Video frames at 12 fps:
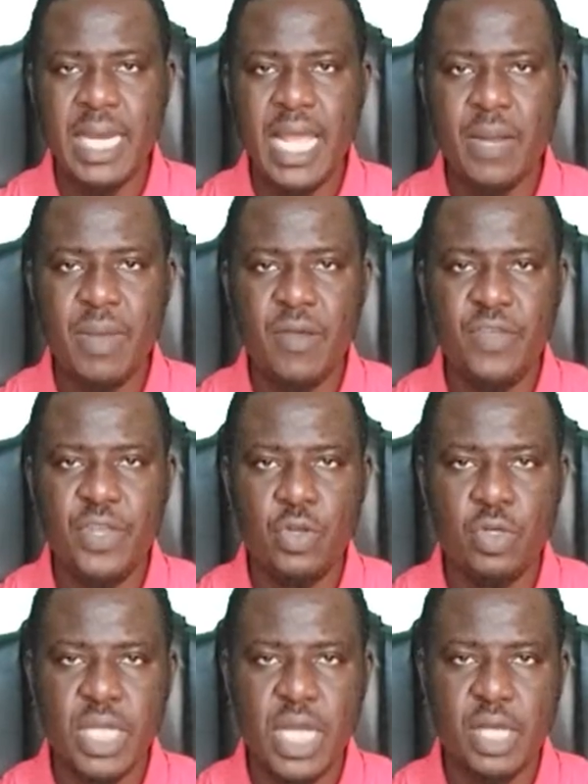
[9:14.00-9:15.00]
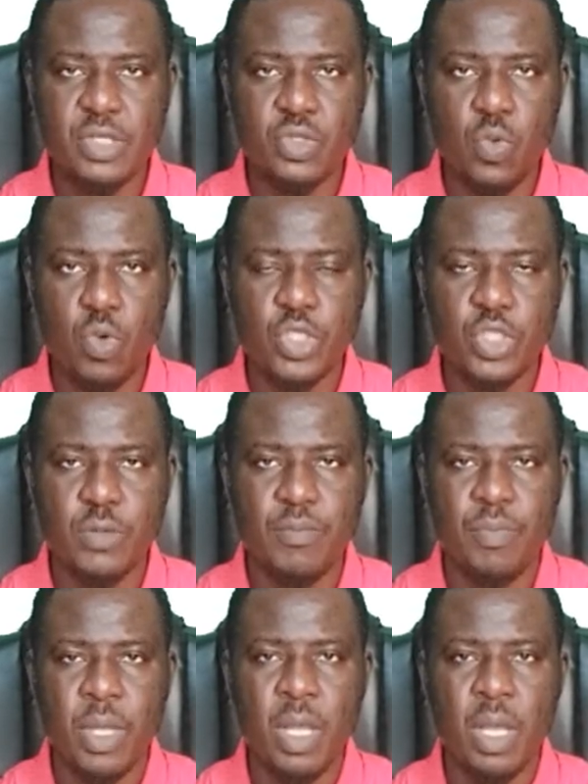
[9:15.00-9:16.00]
Kindly like my videos as you watch,
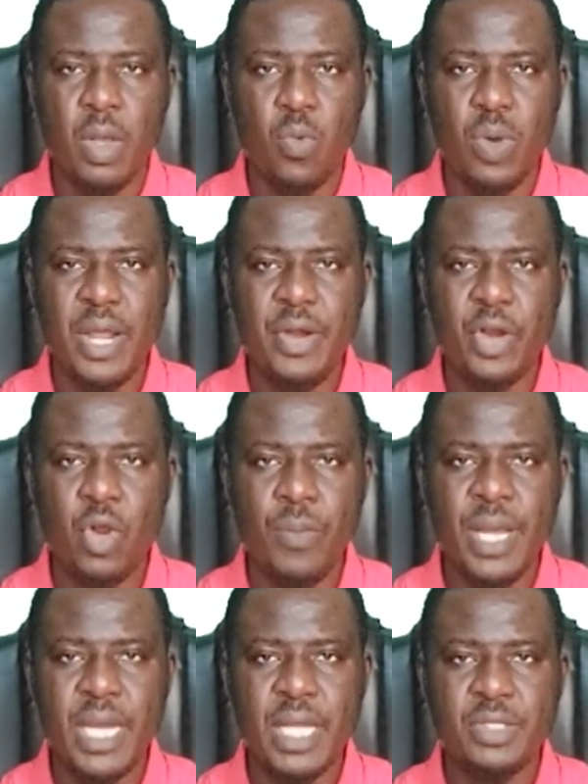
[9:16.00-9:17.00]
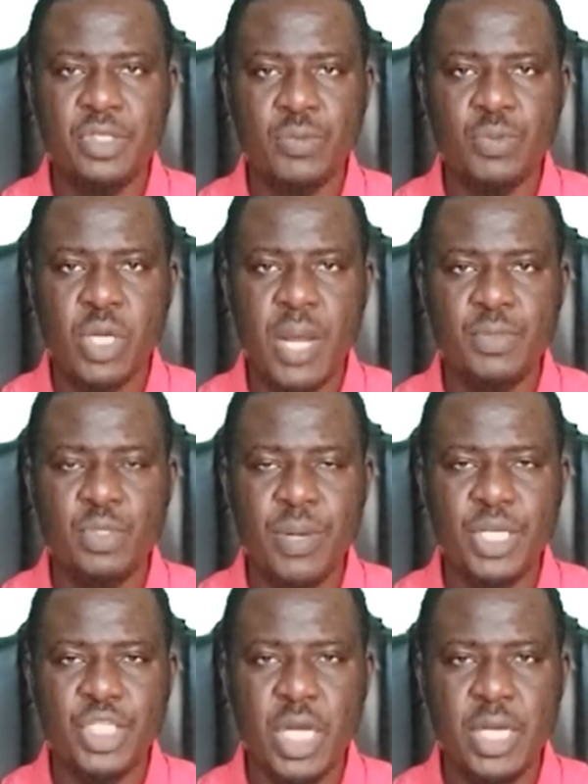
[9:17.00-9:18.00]
while I recommend that you subscribe
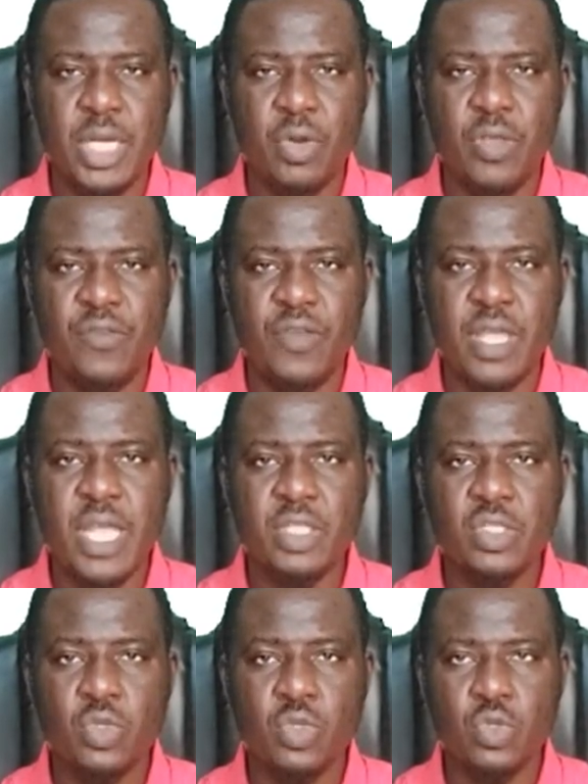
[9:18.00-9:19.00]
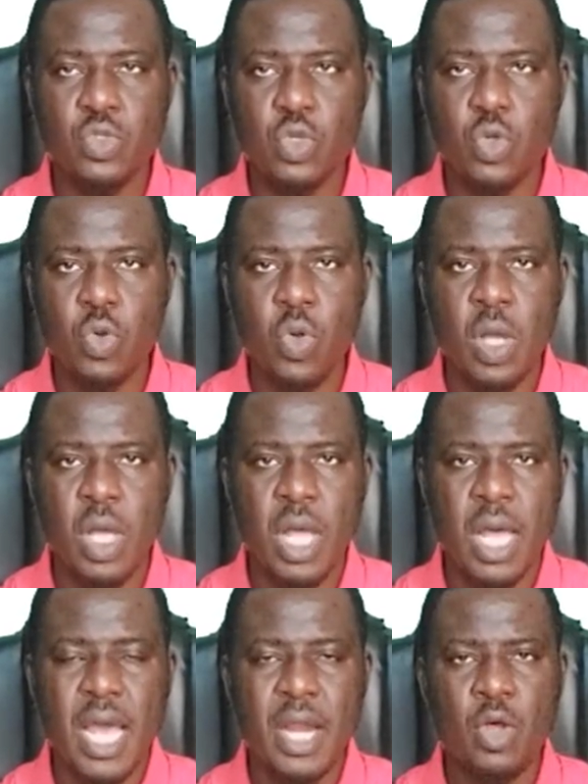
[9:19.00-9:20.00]
to my channel if you are yet to do so,
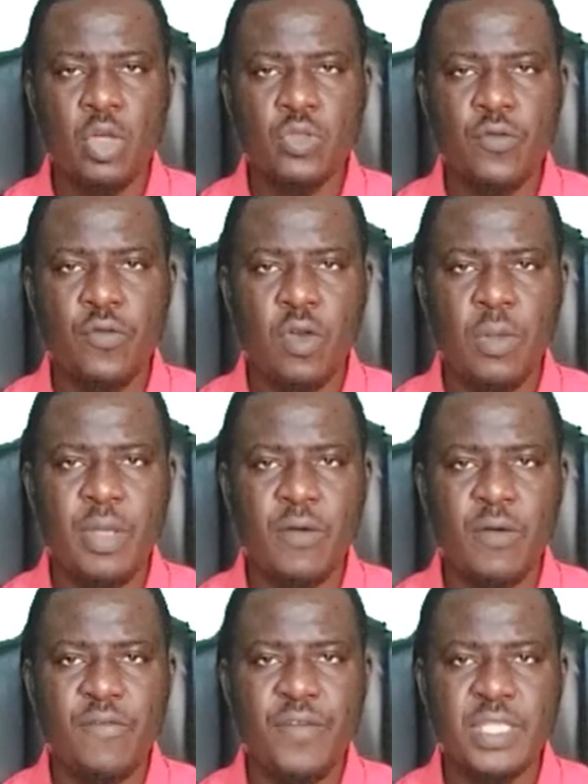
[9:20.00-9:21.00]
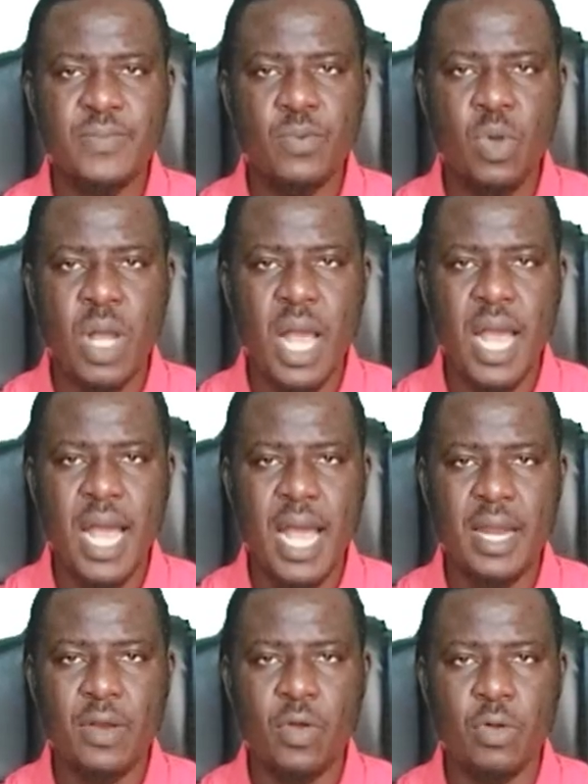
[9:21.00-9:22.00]
and also follow me on Facebook
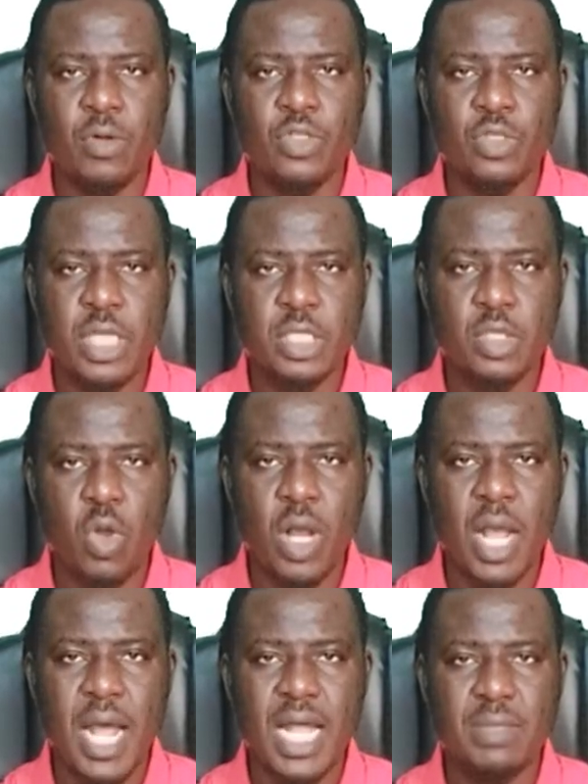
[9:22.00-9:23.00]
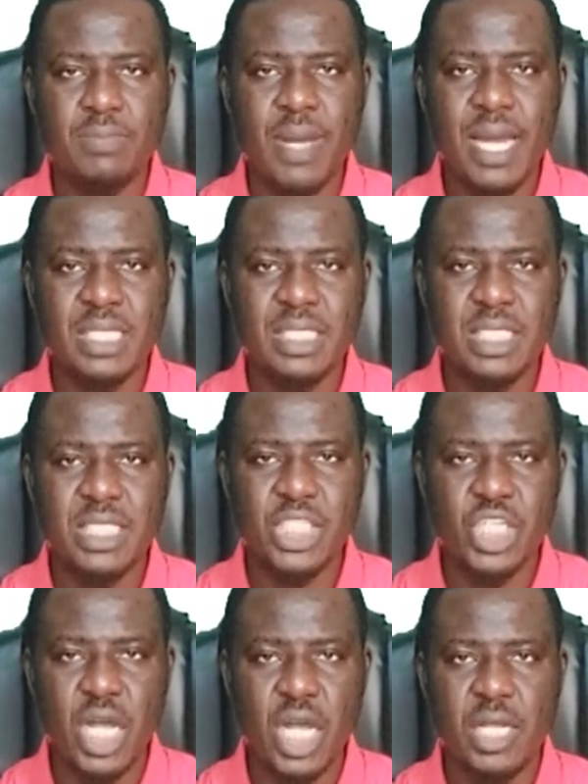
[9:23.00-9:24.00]
and on TikTok at My Lesson
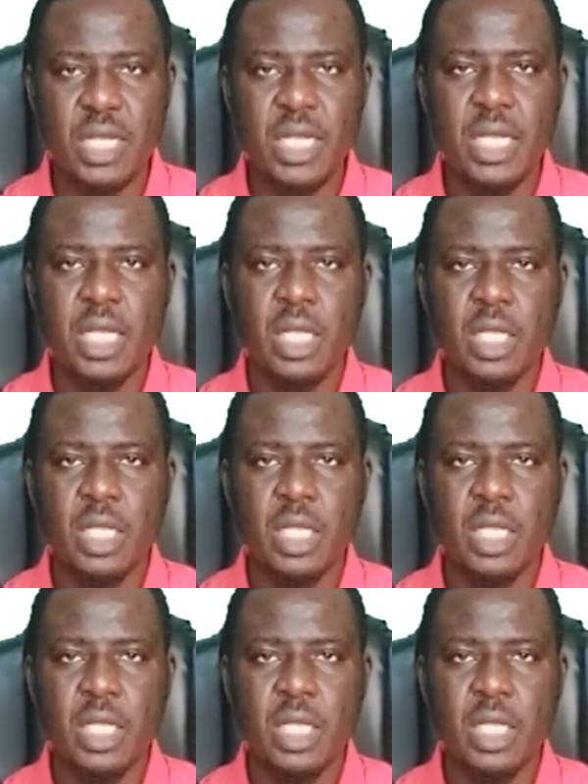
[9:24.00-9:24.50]
Teacher.